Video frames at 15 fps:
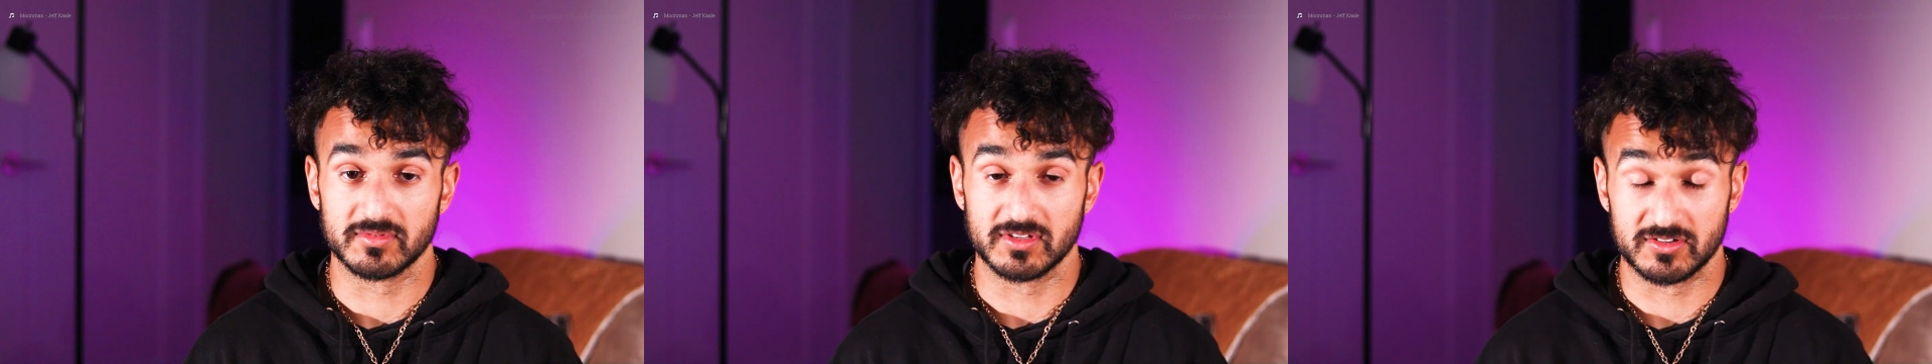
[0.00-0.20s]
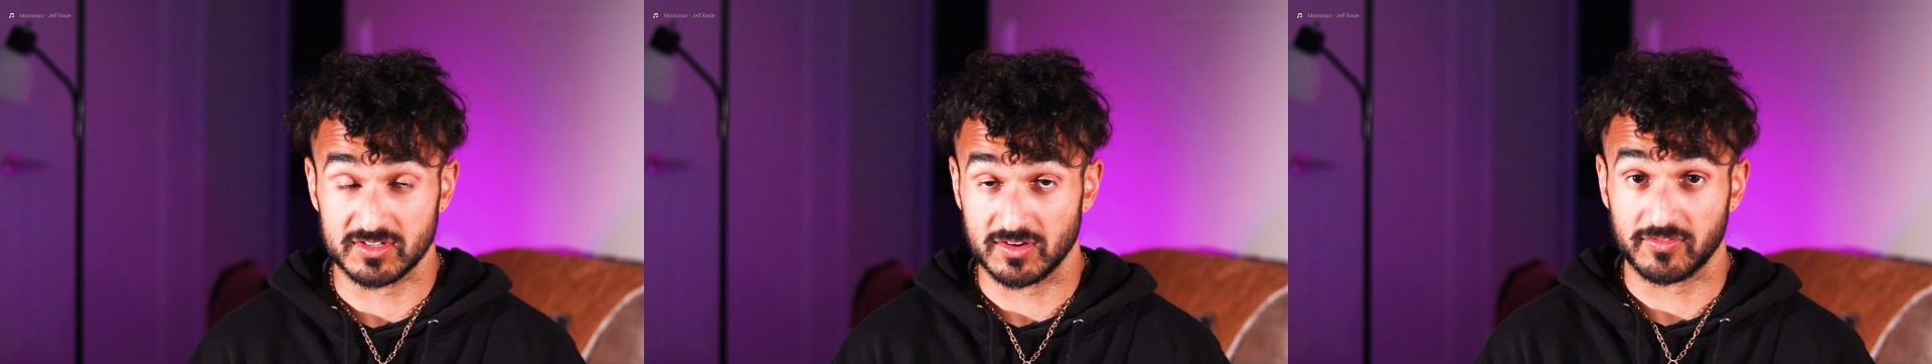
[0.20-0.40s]

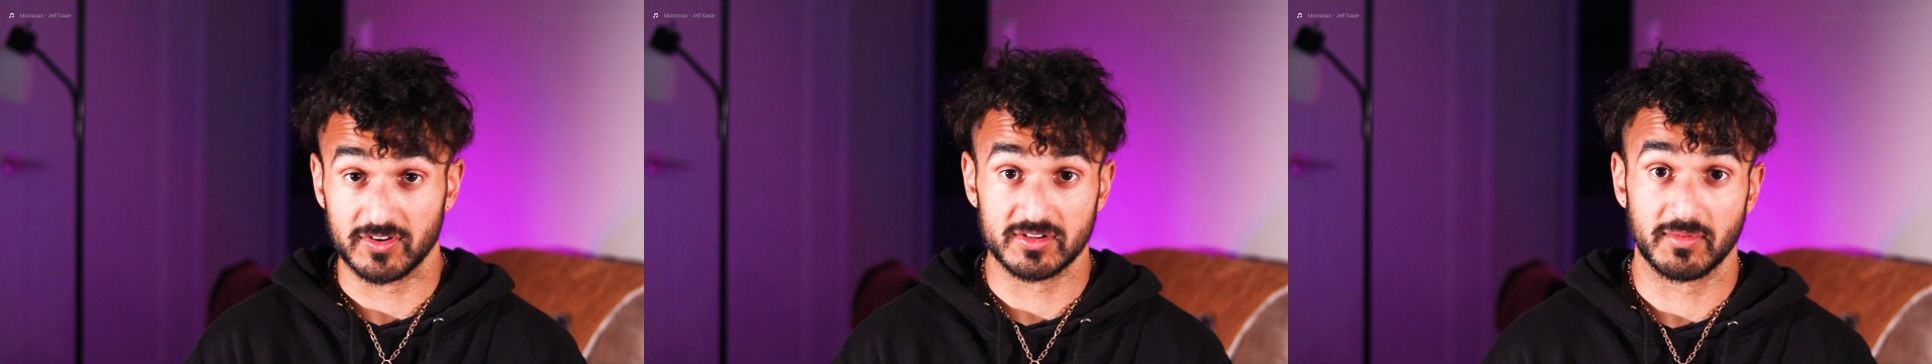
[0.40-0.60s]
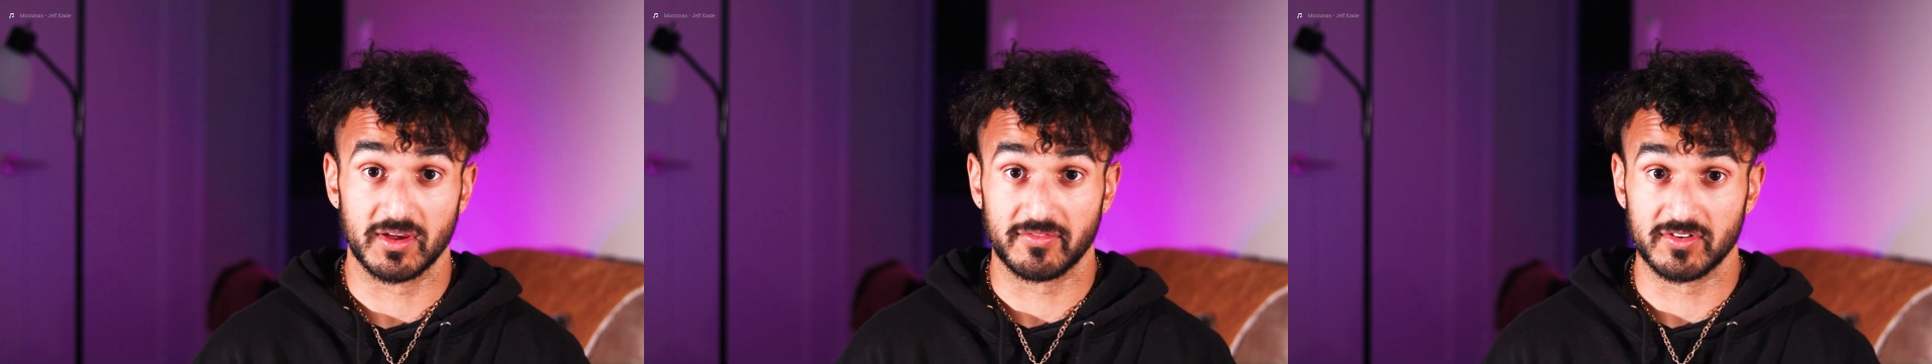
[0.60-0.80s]
They're still
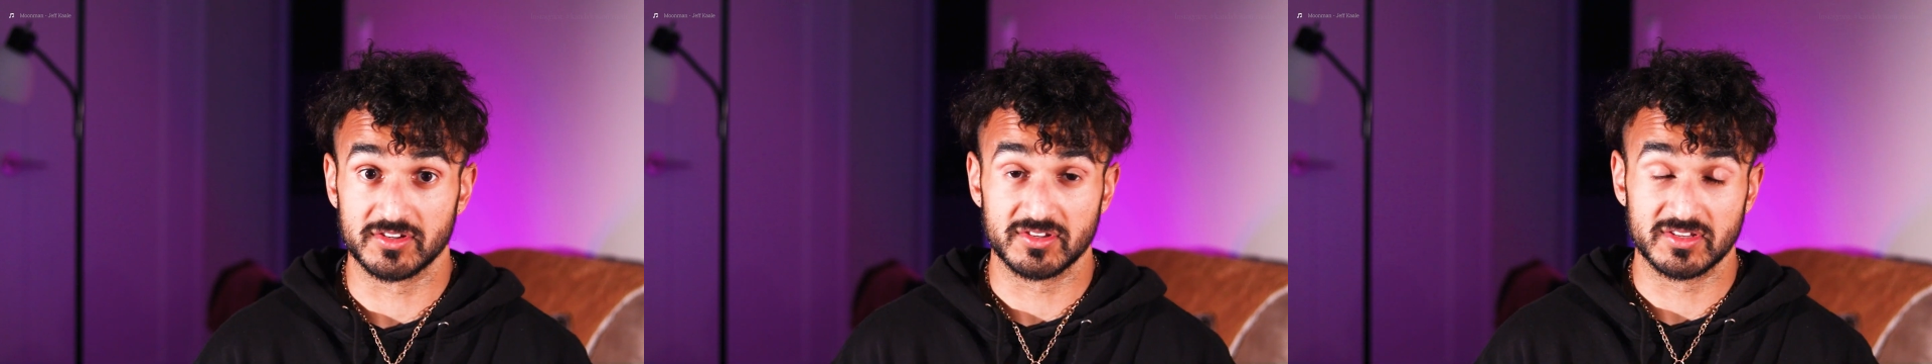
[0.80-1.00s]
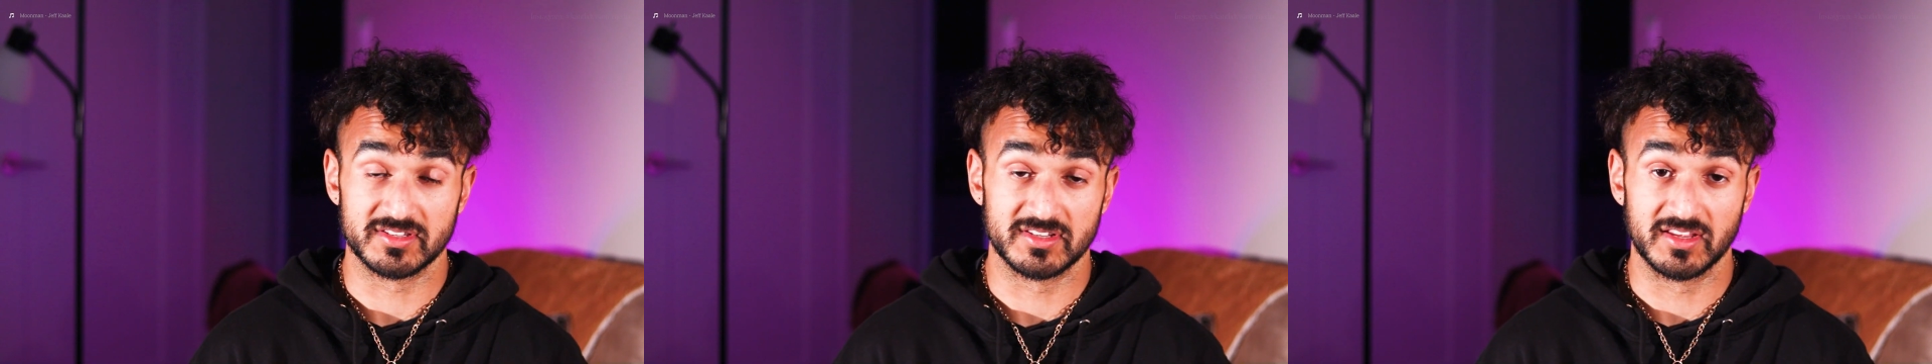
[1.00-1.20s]
my friends
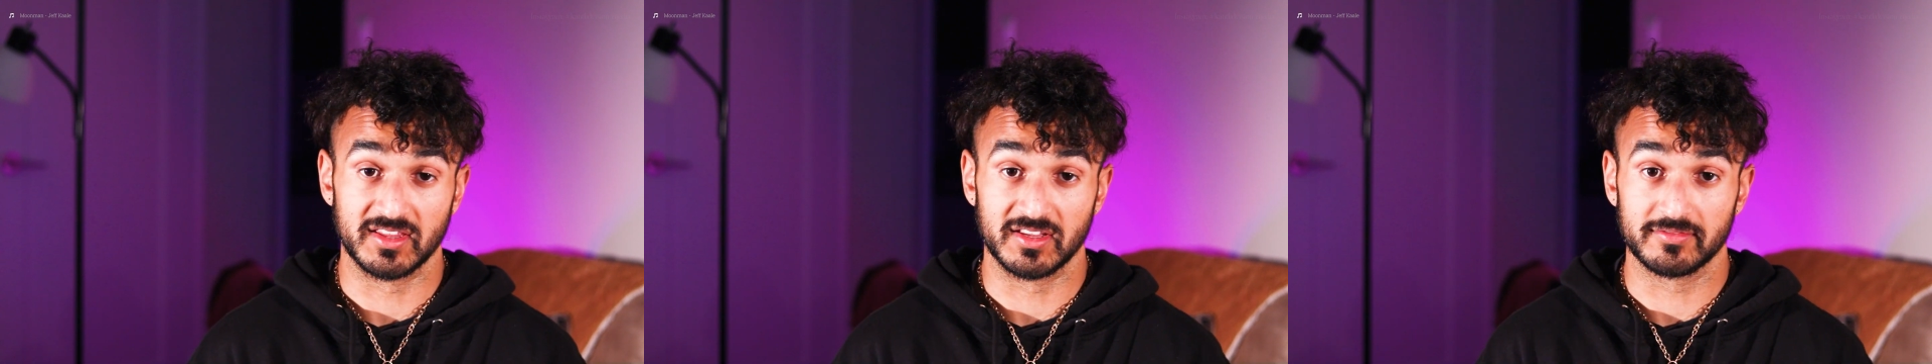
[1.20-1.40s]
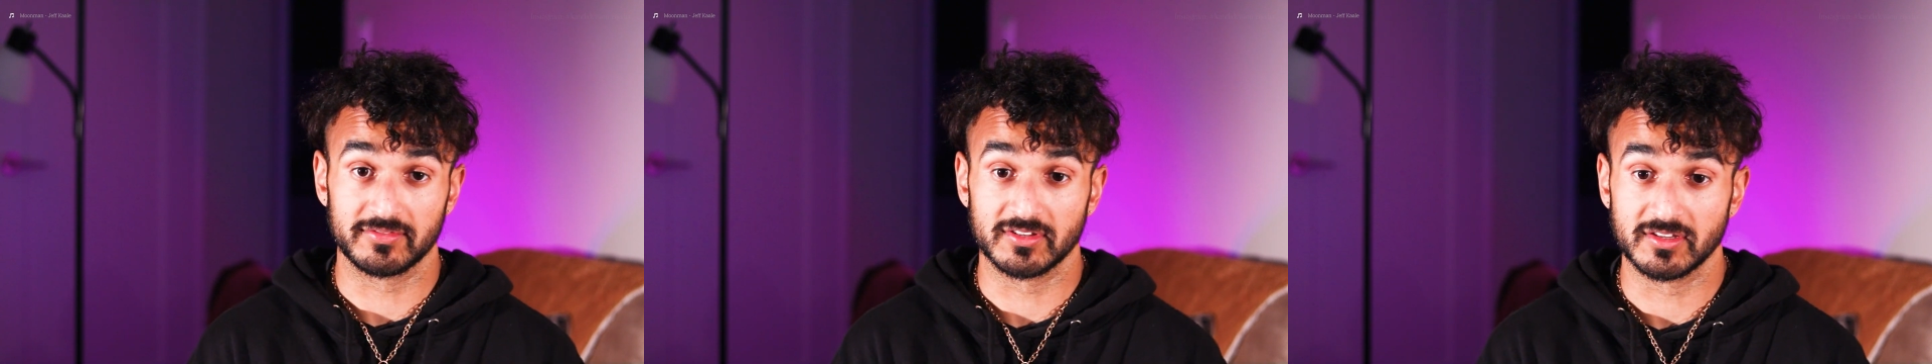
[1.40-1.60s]
to this day,
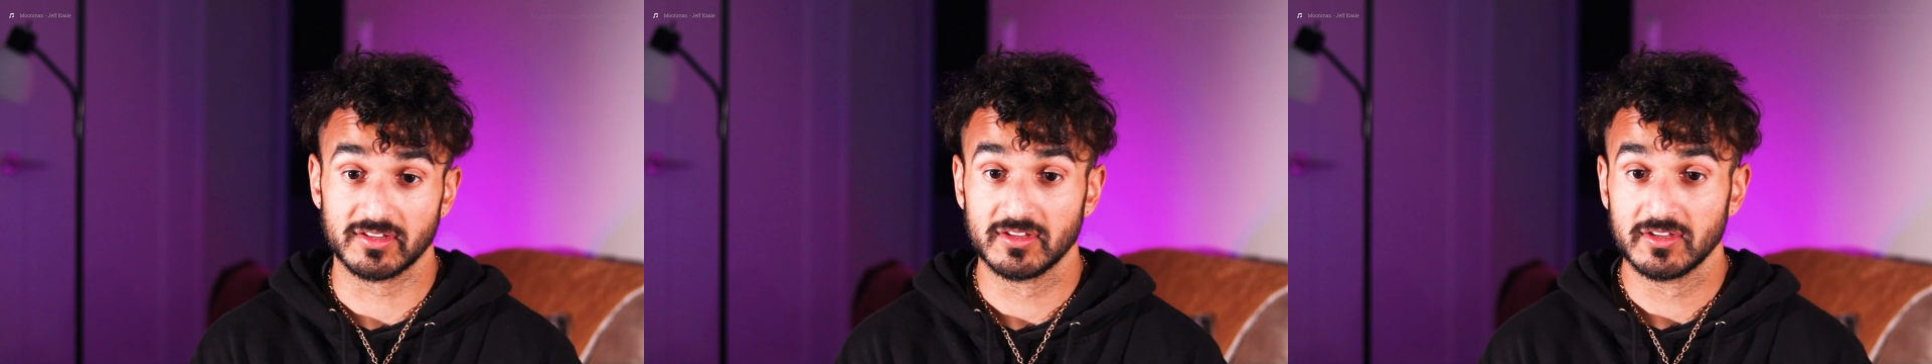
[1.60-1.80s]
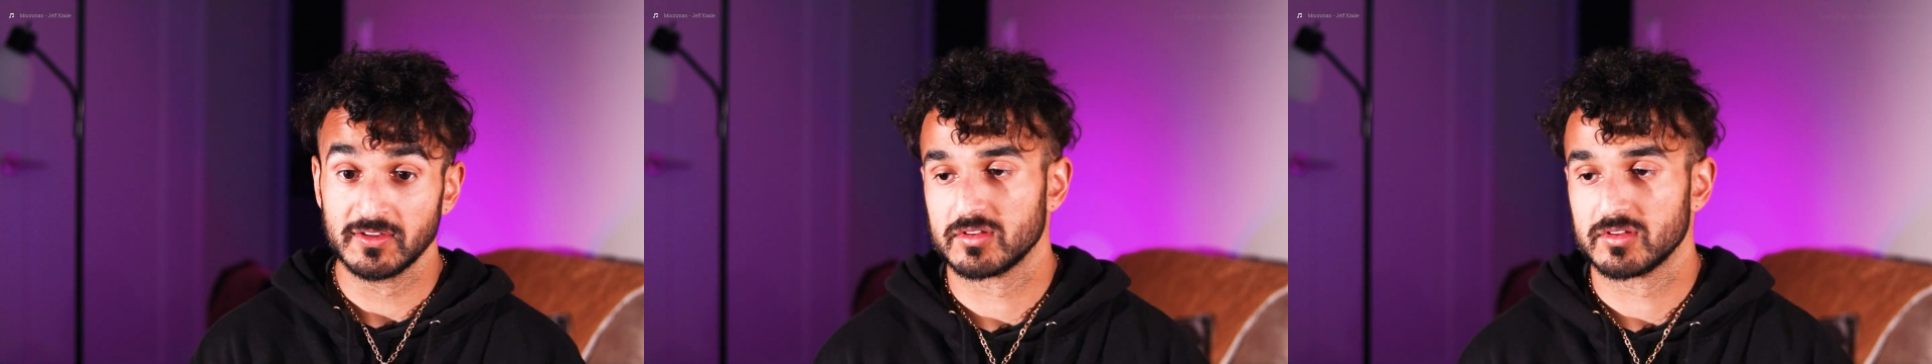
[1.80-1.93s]
thankfully.